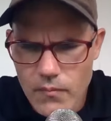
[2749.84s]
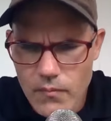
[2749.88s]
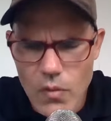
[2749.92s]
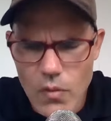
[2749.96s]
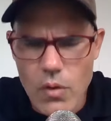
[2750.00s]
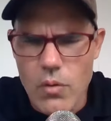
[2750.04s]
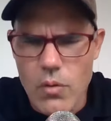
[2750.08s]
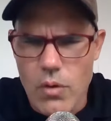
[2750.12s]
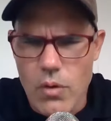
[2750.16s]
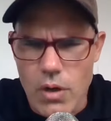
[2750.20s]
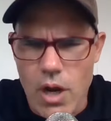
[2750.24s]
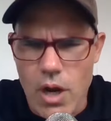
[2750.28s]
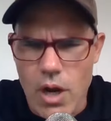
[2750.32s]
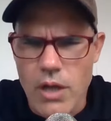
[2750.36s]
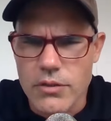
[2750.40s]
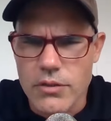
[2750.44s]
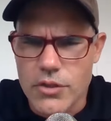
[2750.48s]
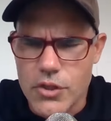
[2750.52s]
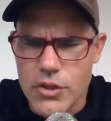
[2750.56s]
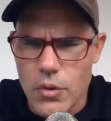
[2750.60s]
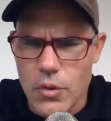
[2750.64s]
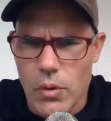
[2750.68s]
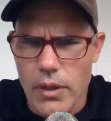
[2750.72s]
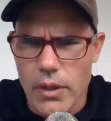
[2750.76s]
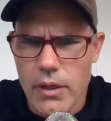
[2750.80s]
or
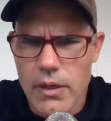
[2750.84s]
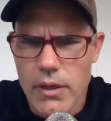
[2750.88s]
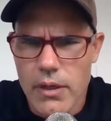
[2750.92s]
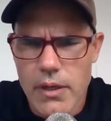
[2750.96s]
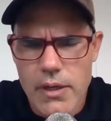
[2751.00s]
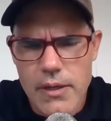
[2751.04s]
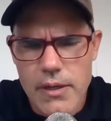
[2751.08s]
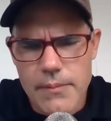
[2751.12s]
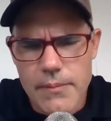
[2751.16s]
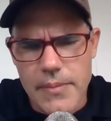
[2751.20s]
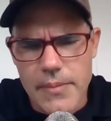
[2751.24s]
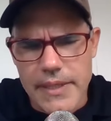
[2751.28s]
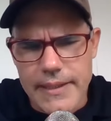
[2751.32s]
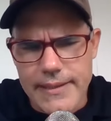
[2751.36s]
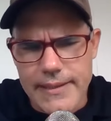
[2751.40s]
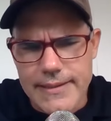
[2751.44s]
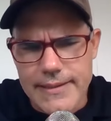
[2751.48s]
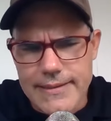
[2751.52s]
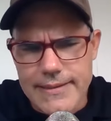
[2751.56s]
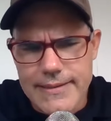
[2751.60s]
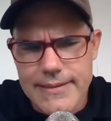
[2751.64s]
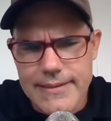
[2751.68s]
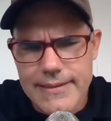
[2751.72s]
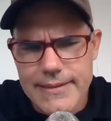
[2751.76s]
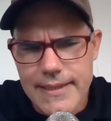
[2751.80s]
onshore,
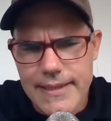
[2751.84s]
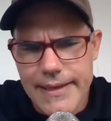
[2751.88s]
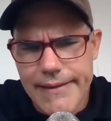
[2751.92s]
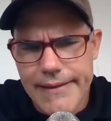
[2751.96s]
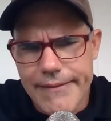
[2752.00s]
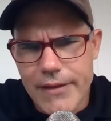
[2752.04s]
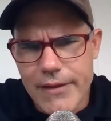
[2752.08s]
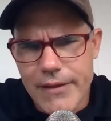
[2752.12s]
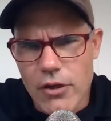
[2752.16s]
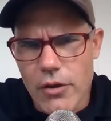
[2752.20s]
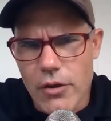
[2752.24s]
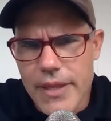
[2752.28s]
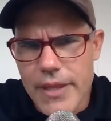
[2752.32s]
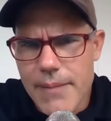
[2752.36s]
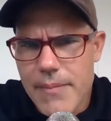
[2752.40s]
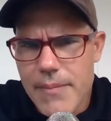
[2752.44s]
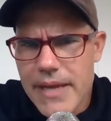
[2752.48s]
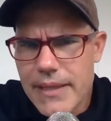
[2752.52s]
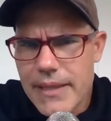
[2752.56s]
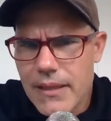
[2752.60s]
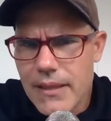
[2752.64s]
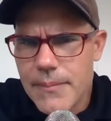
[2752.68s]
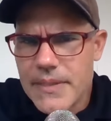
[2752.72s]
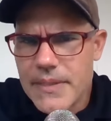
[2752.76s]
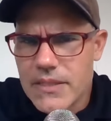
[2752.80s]
because, you know, that
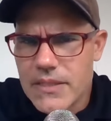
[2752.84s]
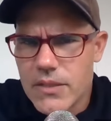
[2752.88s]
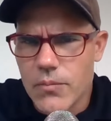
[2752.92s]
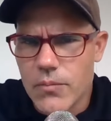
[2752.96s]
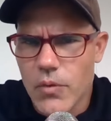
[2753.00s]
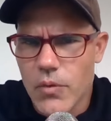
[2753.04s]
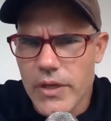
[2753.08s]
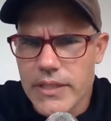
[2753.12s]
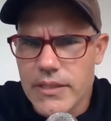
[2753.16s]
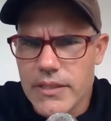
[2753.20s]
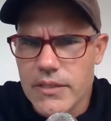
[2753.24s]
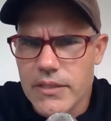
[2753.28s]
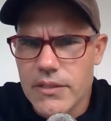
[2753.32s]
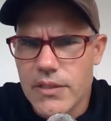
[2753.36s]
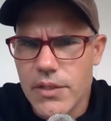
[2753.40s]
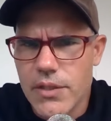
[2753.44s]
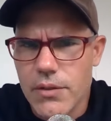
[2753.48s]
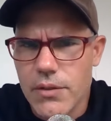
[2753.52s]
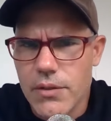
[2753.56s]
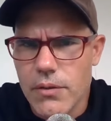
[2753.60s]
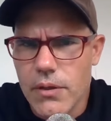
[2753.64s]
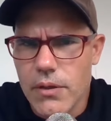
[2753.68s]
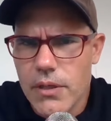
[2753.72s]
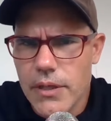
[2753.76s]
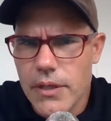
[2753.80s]
might limit some risk
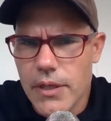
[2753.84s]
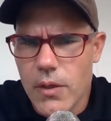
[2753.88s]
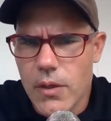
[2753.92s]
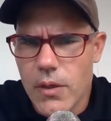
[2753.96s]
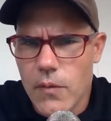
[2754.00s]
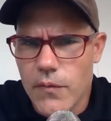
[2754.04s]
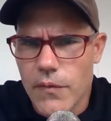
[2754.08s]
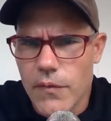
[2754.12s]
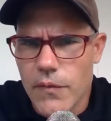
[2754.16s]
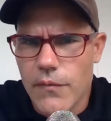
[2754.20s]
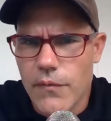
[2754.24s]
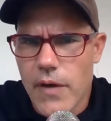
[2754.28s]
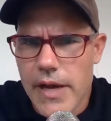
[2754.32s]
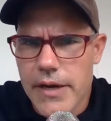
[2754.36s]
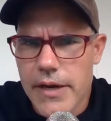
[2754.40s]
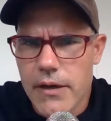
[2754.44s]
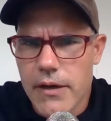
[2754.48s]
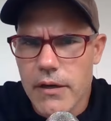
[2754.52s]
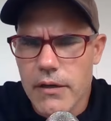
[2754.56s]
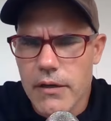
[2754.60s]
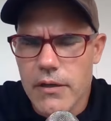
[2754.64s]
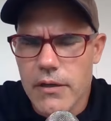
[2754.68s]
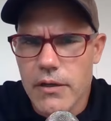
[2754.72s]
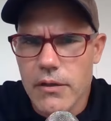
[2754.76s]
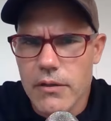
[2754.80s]
too. You know, if a
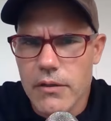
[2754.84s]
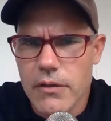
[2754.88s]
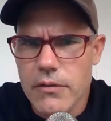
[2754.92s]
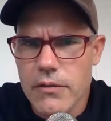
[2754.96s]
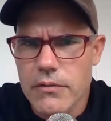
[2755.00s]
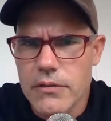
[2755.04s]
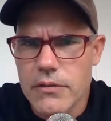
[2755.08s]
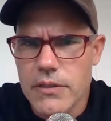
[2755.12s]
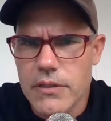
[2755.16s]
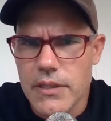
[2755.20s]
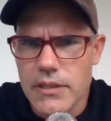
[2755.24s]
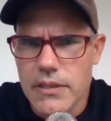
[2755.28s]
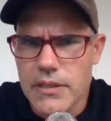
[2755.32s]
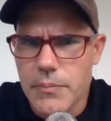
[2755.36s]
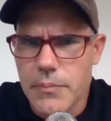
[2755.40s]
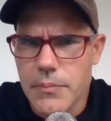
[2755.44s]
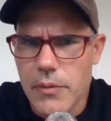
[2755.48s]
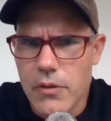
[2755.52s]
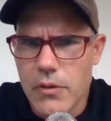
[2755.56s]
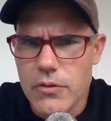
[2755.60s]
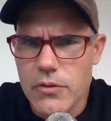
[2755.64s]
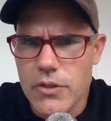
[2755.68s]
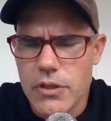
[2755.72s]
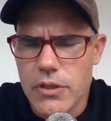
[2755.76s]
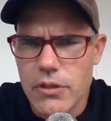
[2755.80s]
fire occurs, an
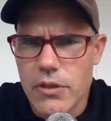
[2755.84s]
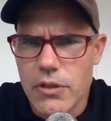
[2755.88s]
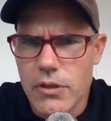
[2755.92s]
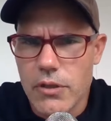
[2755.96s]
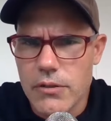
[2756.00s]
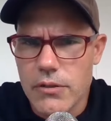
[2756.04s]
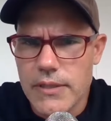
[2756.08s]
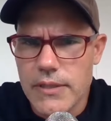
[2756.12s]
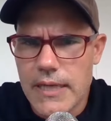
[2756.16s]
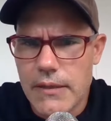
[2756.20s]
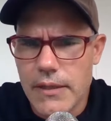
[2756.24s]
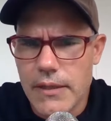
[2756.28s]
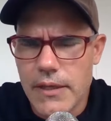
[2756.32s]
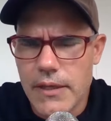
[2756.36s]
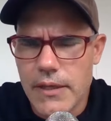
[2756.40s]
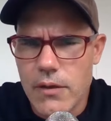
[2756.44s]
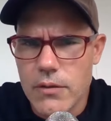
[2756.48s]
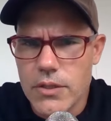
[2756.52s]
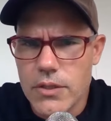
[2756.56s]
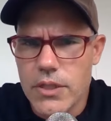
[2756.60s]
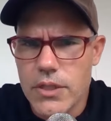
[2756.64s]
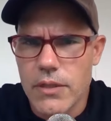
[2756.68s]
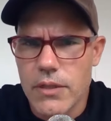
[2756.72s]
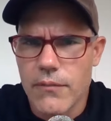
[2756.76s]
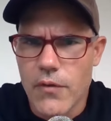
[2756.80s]
explosion occurs out in the
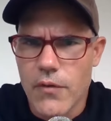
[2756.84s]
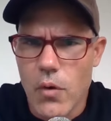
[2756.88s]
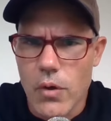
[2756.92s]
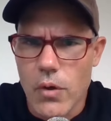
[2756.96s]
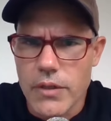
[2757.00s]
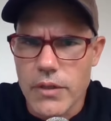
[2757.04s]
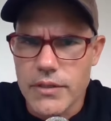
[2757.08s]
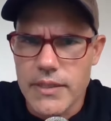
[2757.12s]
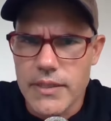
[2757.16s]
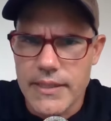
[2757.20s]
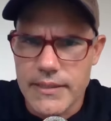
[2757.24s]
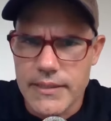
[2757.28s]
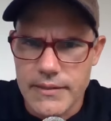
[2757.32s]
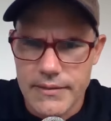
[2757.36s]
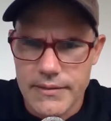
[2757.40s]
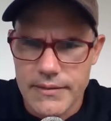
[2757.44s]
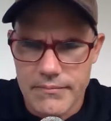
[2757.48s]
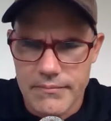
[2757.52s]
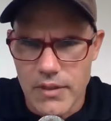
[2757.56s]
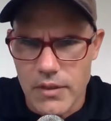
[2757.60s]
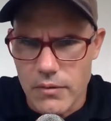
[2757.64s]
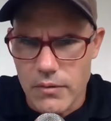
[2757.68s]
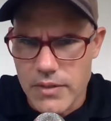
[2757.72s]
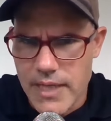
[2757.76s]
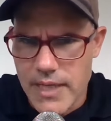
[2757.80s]
ocean, of course, that's,
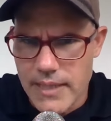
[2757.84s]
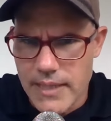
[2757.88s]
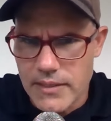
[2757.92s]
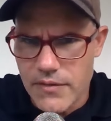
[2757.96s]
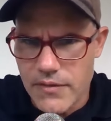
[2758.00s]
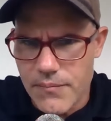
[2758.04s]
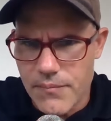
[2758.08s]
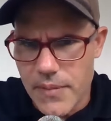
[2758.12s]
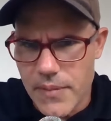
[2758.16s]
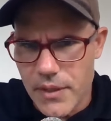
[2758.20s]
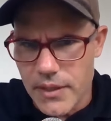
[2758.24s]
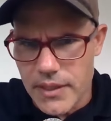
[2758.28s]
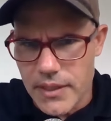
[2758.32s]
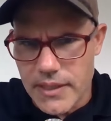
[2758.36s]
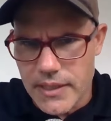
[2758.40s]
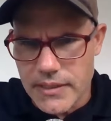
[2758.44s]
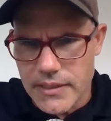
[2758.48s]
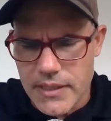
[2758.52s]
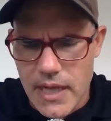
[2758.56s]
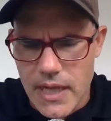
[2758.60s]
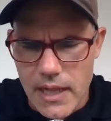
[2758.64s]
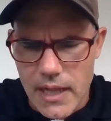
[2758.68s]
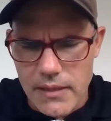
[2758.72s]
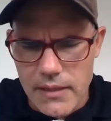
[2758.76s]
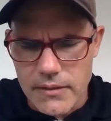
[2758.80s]
you know, tens of millions of
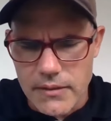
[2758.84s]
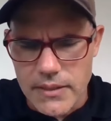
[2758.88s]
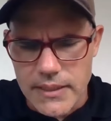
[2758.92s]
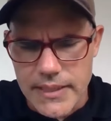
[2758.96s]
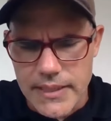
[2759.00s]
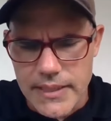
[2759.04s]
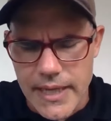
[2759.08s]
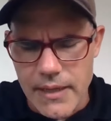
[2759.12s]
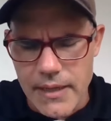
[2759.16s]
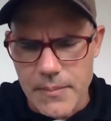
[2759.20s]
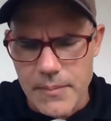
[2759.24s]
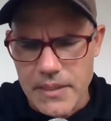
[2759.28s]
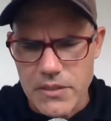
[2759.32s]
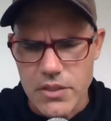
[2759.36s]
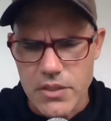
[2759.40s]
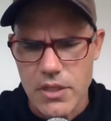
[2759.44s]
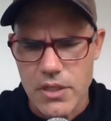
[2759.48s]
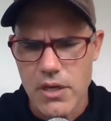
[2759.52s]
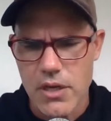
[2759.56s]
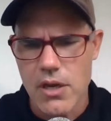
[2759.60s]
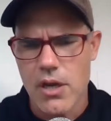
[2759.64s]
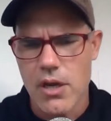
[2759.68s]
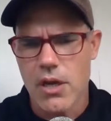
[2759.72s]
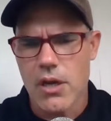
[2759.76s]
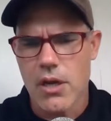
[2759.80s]
dollars in damage,
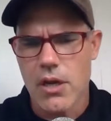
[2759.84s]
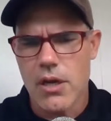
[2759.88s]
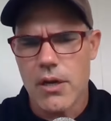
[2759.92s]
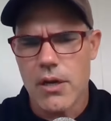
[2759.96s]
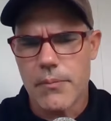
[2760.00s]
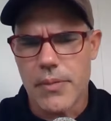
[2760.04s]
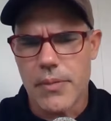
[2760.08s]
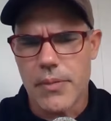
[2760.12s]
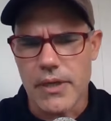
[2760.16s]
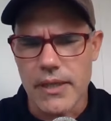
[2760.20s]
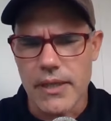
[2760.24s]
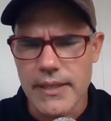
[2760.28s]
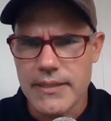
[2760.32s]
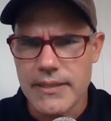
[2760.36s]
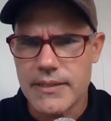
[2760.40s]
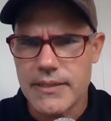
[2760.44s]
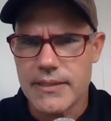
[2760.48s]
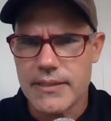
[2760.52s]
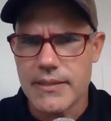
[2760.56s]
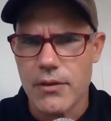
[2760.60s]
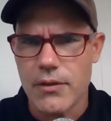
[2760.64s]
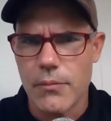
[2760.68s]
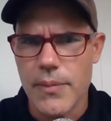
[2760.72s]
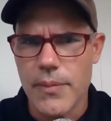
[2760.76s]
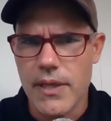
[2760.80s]
but at
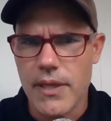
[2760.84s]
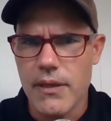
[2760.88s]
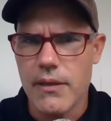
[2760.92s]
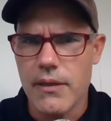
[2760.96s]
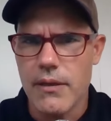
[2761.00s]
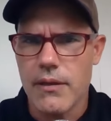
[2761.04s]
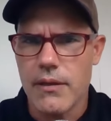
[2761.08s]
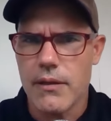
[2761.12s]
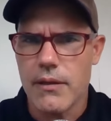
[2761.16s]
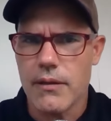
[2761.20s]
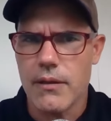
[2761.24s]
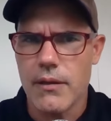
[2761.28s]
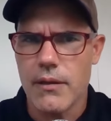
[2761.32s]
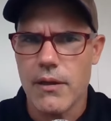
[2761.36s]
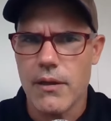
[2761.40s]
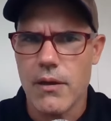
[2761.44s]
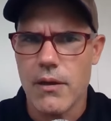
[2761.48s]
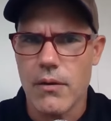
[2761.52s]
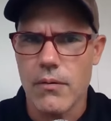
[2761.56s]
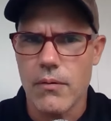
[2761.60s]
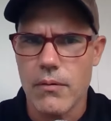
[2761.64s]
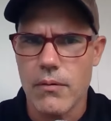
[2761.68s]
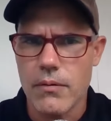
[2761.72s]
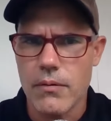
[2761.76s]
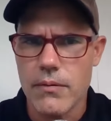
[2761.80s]
least there'll be, you
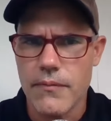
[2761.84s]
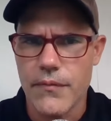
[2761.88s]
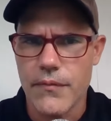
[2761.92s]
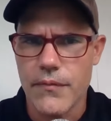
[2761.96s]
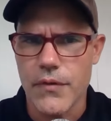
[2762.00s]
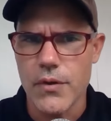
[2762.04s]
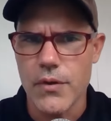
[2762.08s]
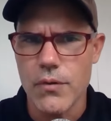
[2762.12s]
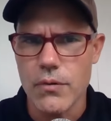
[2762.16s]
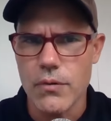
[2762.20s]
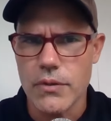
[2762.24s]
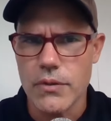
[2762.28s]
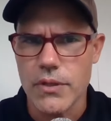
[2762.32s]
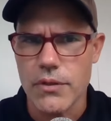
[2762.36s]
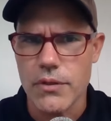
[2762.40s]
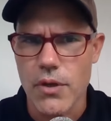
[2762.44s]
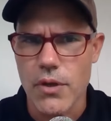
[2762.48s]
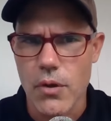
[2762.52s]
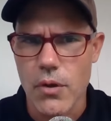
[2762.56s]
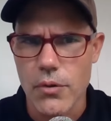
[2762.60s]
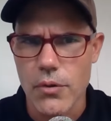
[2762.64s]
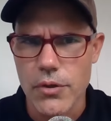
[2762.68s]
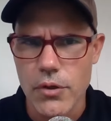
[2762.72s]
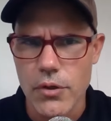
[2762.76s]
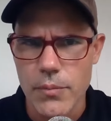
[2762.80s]
know, few to
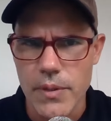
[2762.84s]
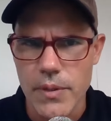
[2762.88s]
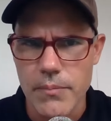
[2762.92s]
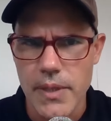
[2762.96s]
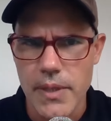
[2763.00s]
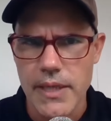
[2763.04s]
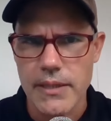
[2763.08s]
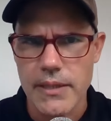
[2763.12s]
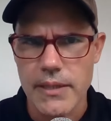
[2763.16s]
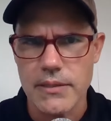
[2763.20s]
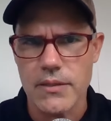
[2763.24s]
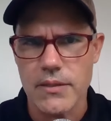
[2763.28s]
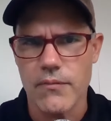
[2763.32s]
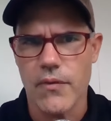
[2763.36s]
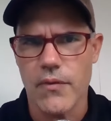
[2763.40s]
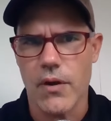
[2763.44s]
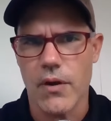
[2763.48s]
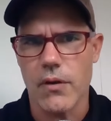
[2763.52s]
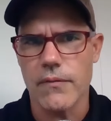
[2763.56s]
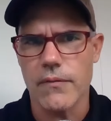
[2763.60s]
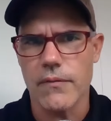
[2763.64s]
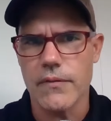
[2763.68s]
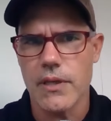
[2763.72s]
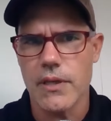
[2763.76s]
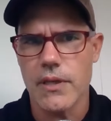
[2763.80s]
no human beings
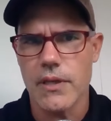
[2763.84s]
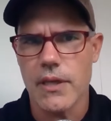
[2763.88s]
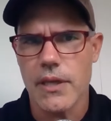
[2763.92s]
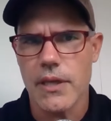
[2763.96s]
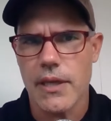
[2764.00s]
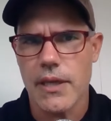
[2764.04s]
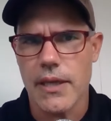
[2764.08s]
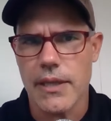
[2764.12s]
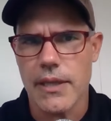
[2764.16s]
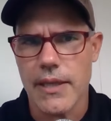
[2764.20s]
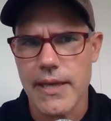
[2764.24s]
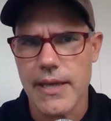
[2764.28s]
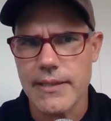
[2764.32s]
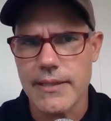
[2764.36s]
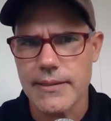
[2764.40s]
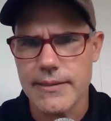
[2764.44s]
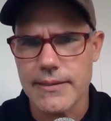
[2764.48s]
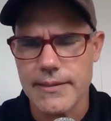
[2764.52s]
involved. And that's,